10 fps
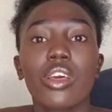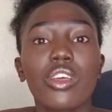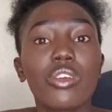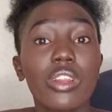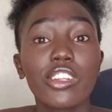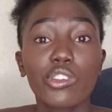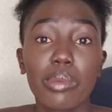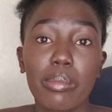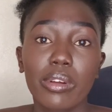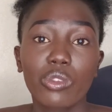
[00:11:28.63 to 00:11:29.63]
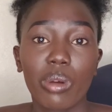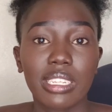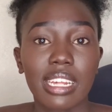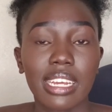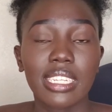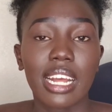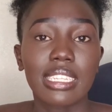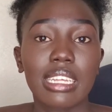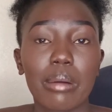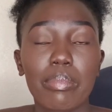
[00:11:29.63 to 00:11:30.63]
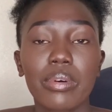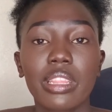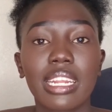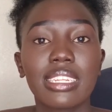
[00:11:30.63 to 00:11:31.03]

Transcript: You need to be able to attach a sample that